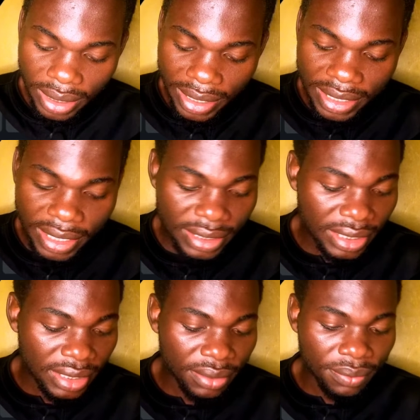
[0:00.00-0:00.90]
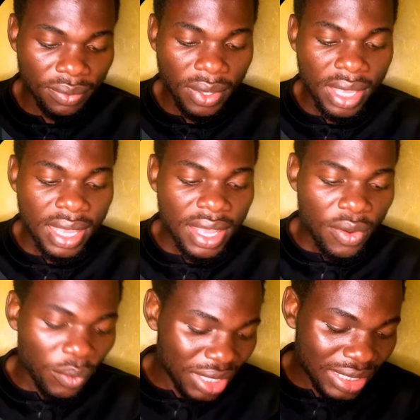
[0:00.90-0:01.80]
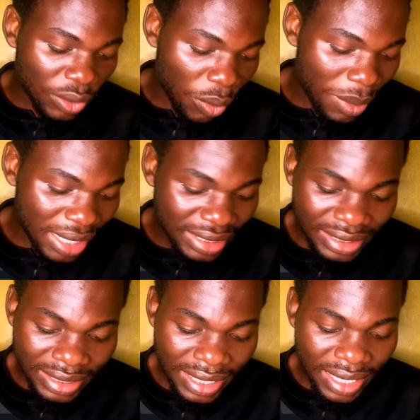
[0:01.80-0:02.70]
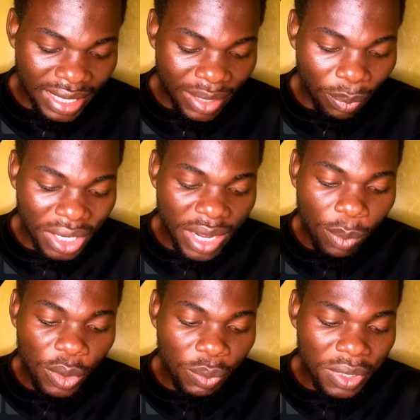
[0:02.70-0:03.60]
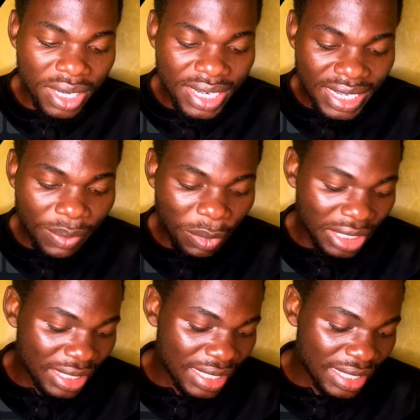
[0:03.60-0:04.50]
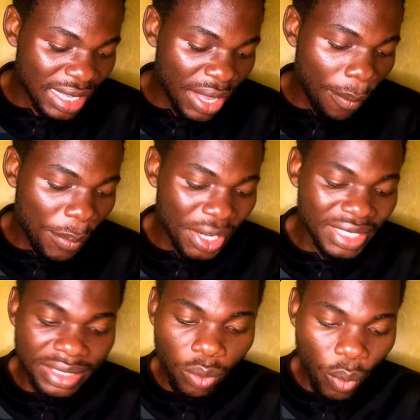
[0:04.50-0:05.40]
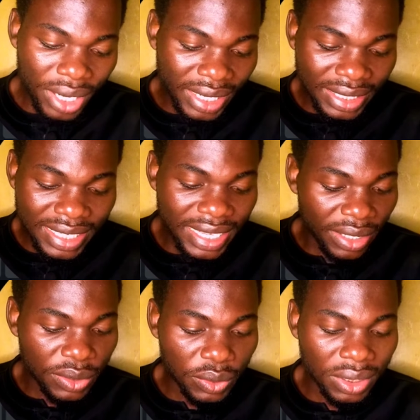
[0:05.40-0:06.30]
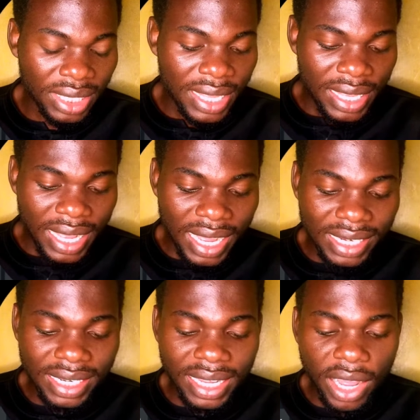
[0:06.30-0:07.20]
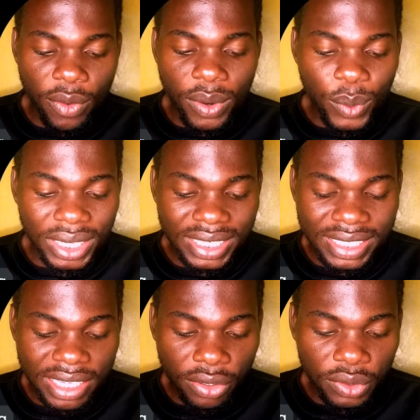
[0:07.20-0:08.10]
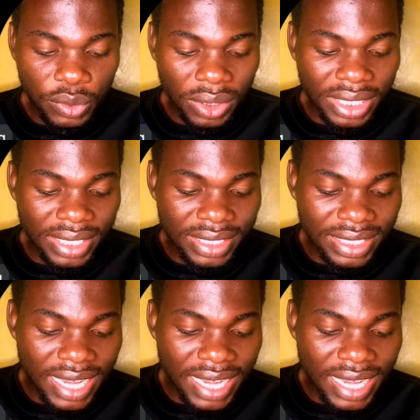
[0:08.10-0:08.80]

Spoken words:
Click enter. With this command, pwd means print working directory, and our working directory is